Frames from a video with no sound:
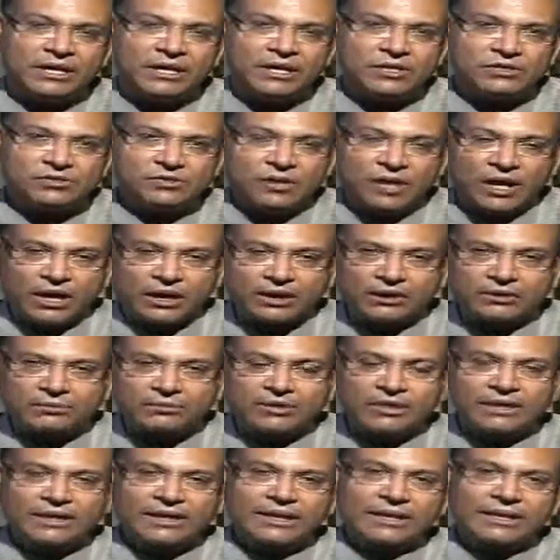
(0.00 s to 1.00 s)
So
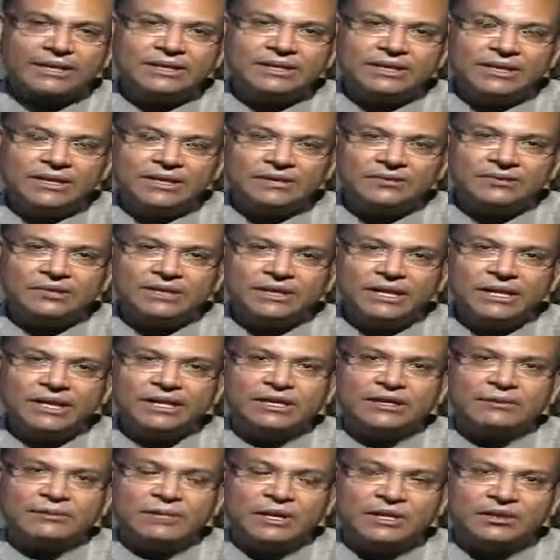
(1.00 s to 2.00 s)
ultimately, at the end of the day,
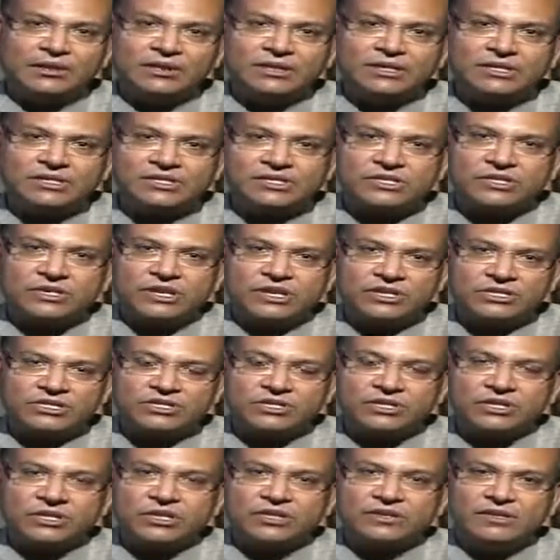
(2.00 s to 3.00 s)
the amount of
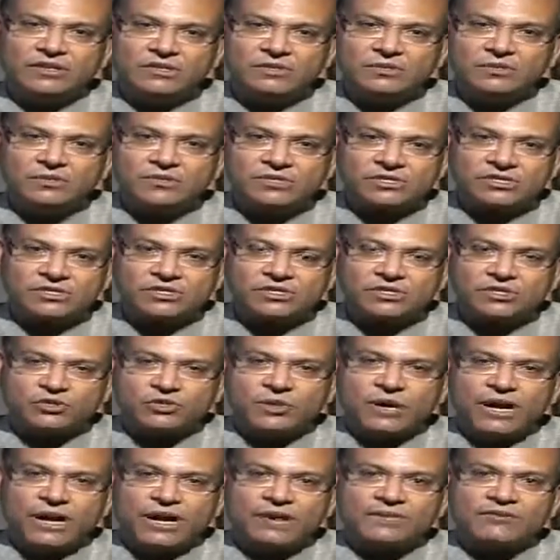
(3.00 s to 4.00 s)
discretionary resources that you
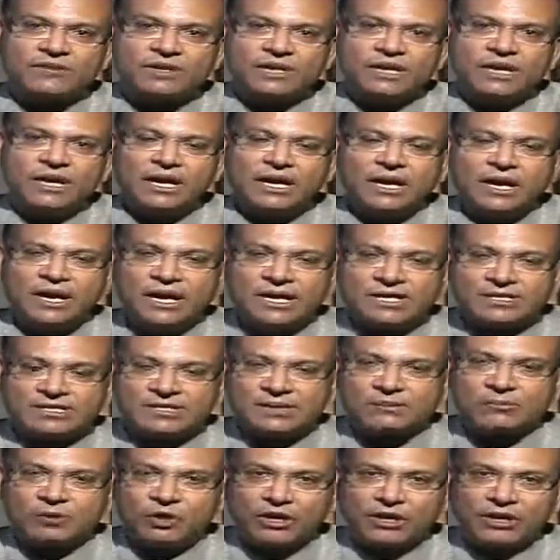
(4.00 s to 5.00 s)
have are
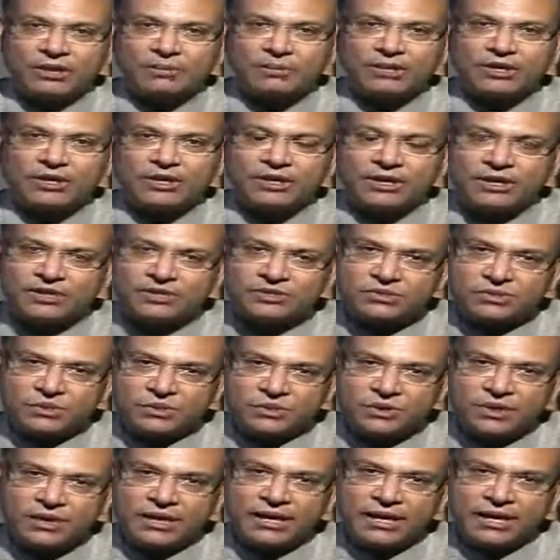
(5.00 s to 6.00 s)
somewhat limited. And
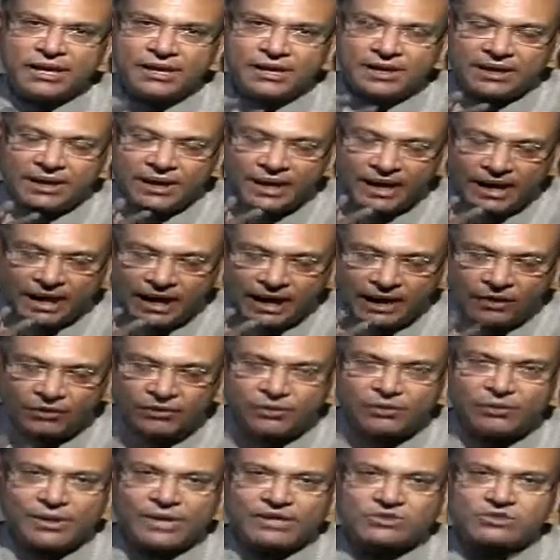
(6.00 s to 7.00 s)
so how
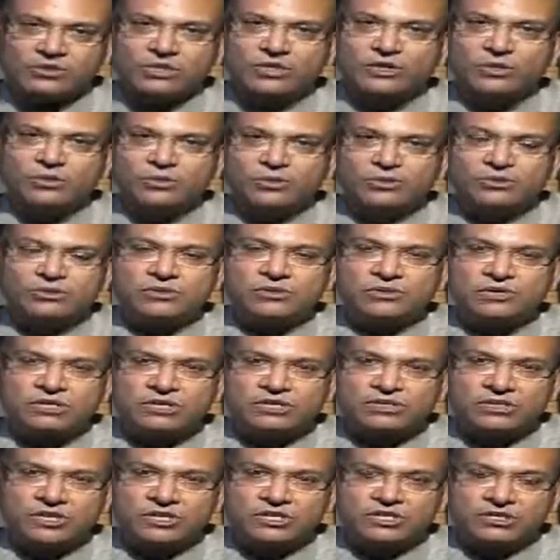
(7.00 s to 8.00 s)
you actually use those
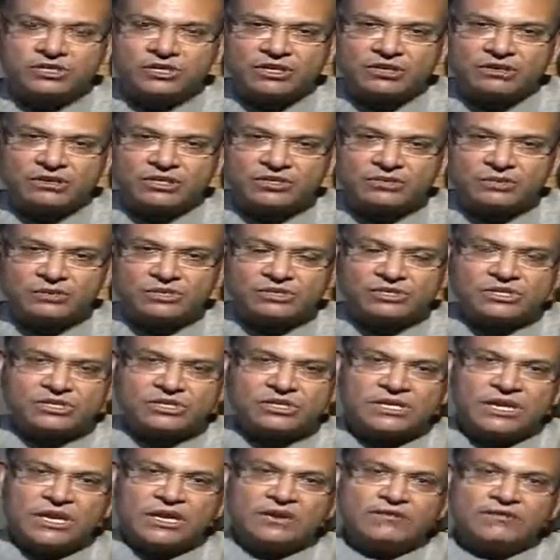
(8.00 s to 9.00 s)
discretionary resources,
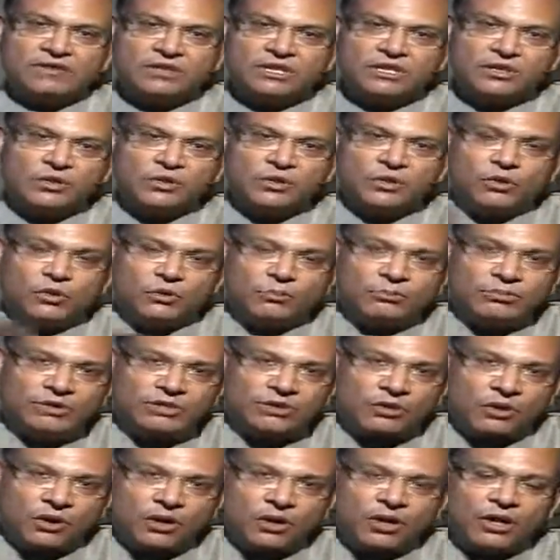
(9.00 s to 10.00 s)
whether you go
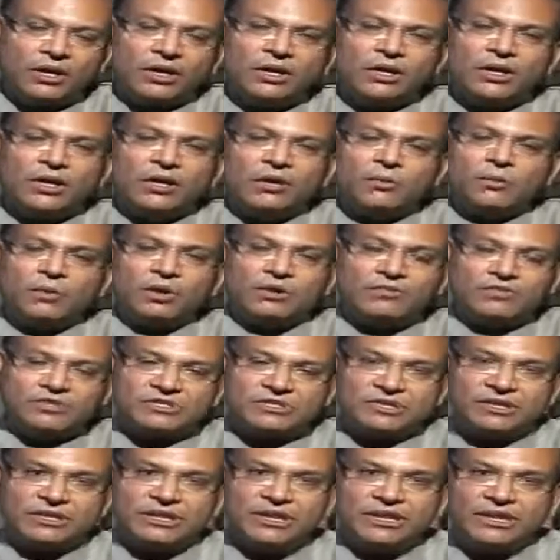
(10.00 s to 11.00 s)
beyond what was
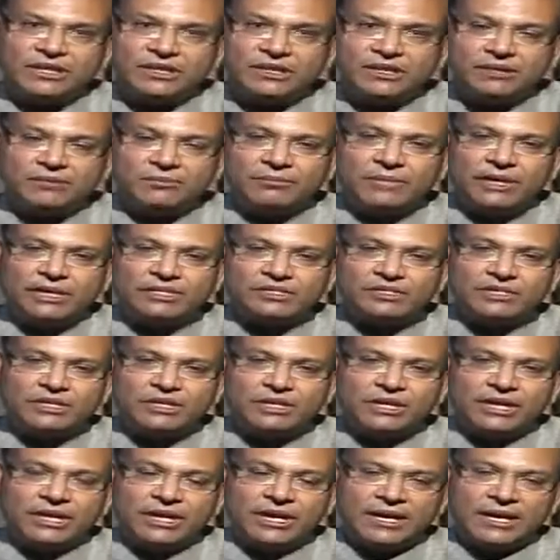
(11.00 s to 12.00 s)
in the interim budget
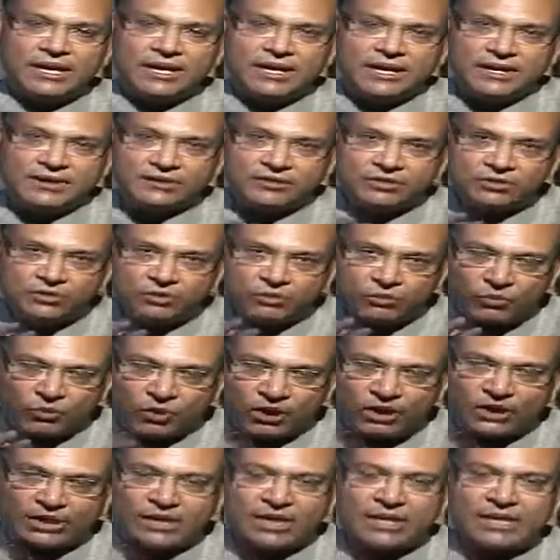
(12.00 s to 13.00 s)
to
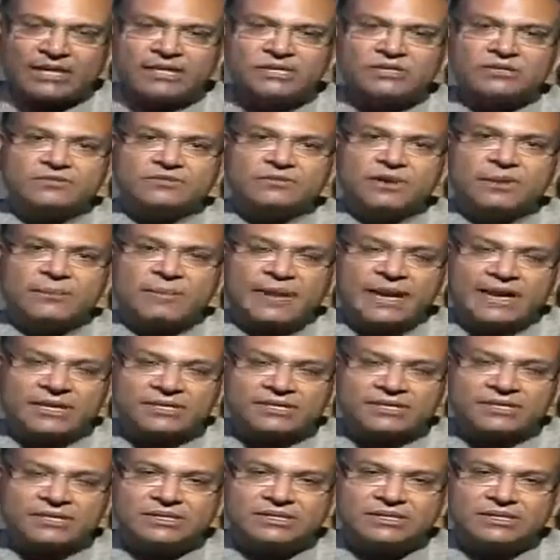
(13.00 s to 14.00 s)
what kinds of
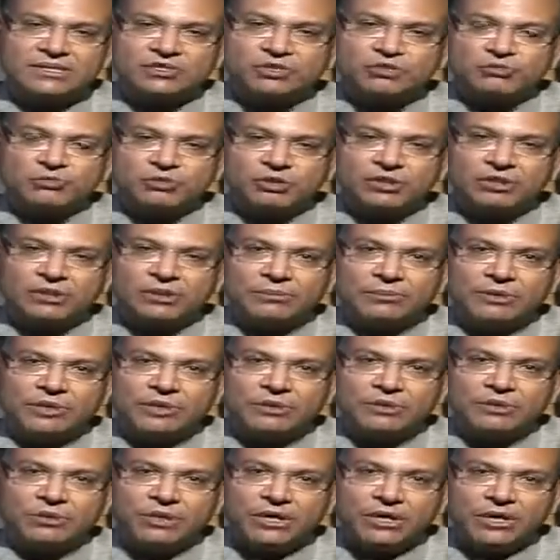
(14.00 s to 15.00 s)
capacities that you put them
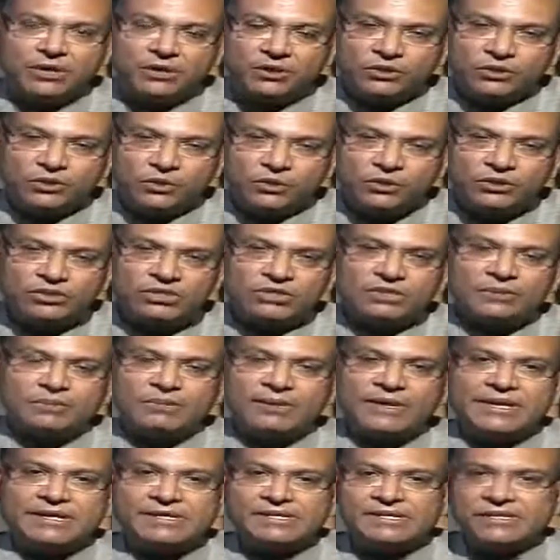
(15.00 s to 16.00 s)
into, those are the
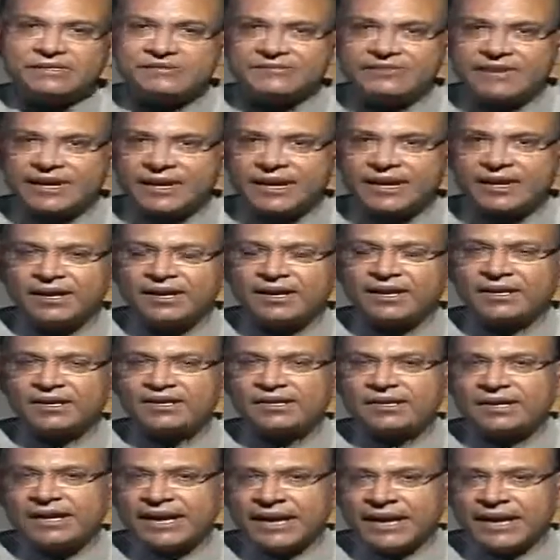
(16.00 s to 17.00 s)
places where
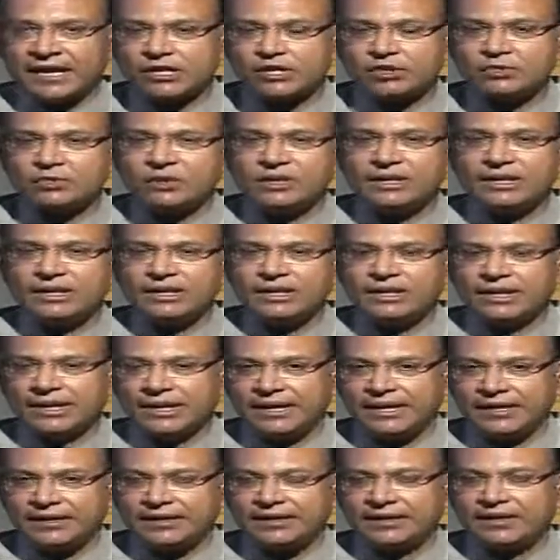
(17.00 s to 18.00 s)
the actual
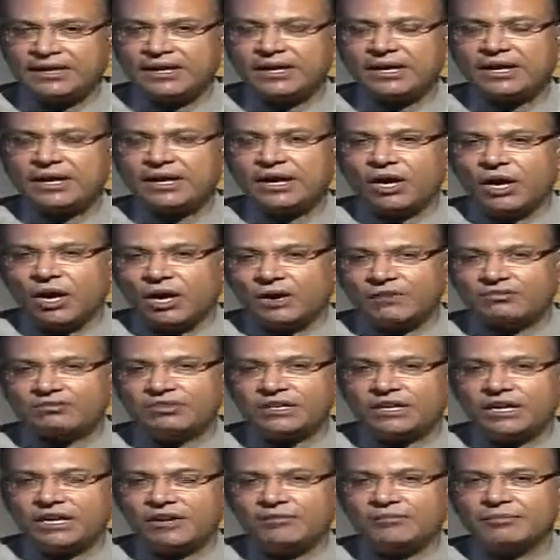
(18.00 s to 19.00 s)
intent of
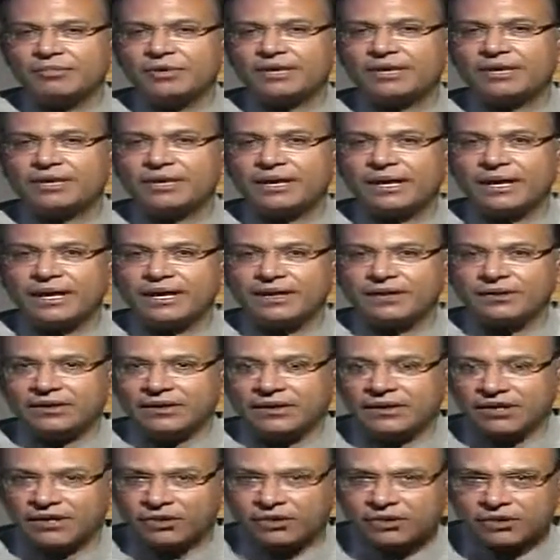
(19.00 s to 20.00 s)
the government and
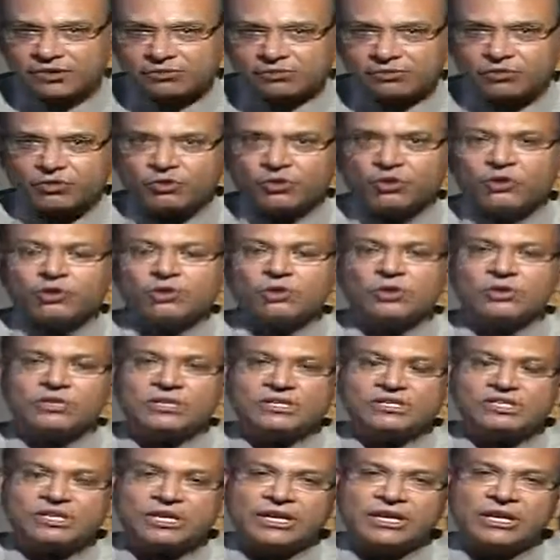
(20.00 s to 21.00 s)
its pro-growth
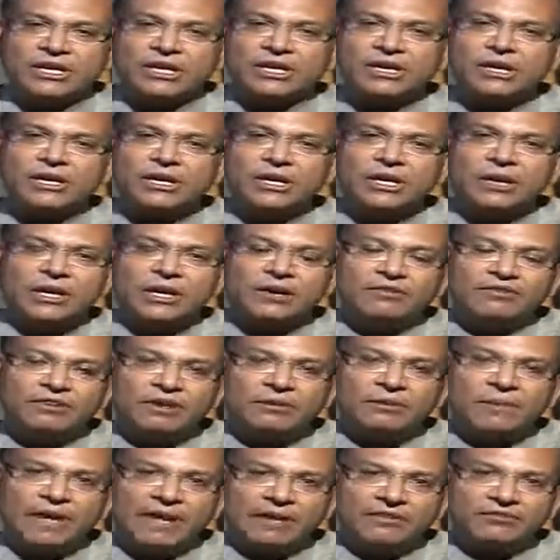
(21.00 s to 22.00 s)
agenda will
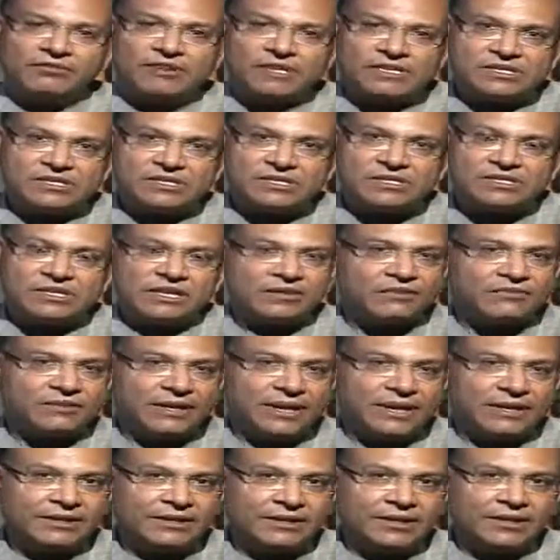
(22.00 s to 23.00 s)
manifest itself.
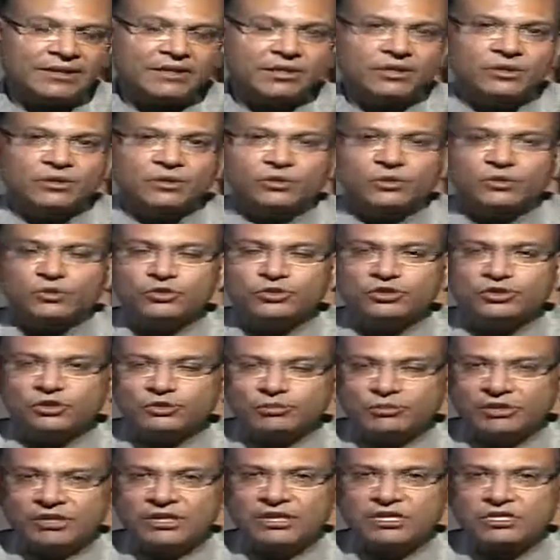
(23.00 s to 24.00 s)
And I think you
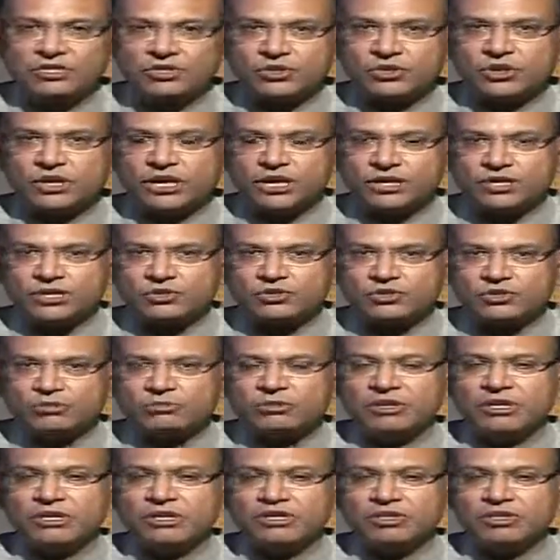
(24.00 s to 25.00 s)
should be reassured, others should
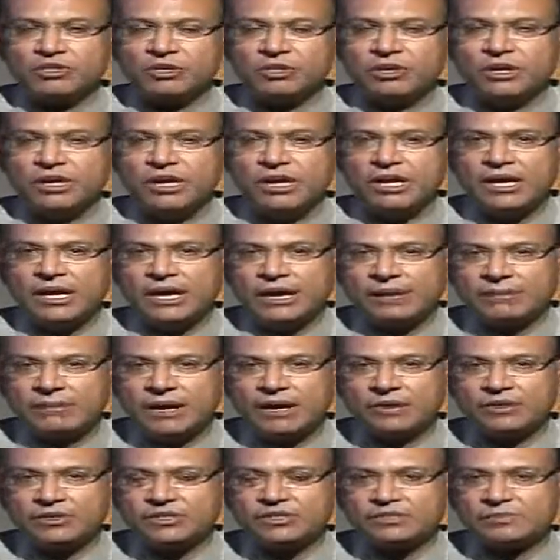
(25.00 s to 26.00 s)
be reassured
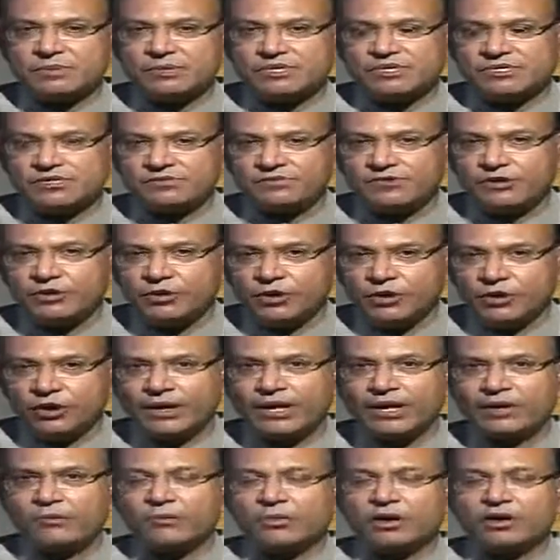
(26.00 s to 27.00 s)
about this, because if you look
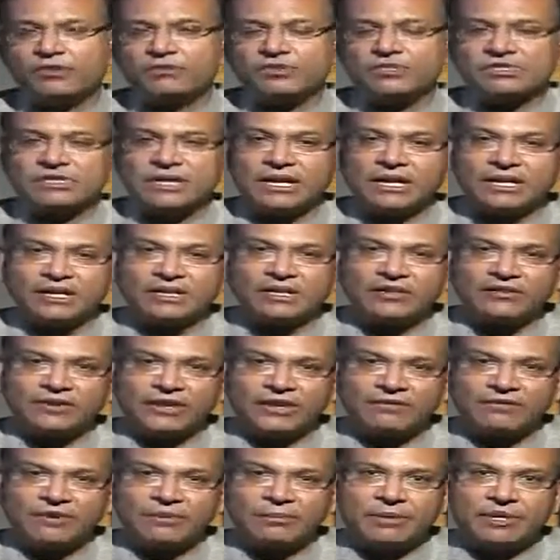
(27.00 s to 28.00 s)
at what was done in the
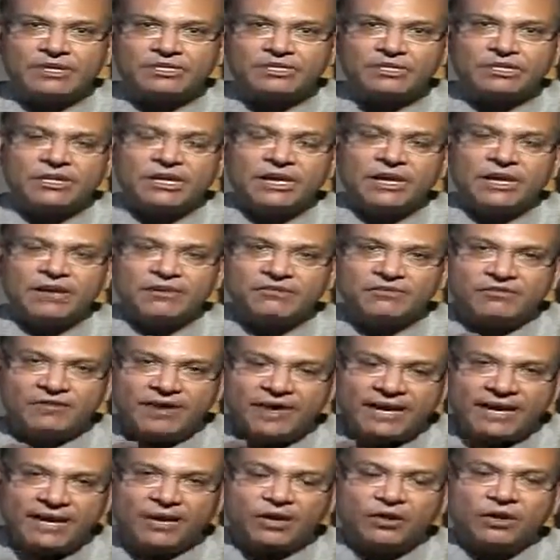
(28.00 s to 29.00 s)
railway budget,
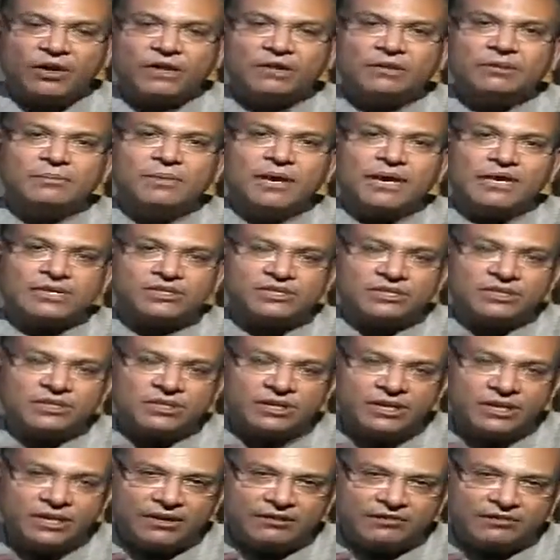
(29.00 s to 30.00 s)
where on the
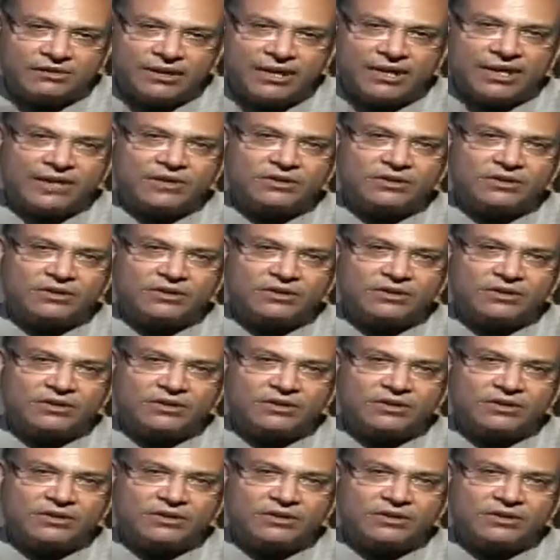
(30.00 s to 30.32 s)
margin, where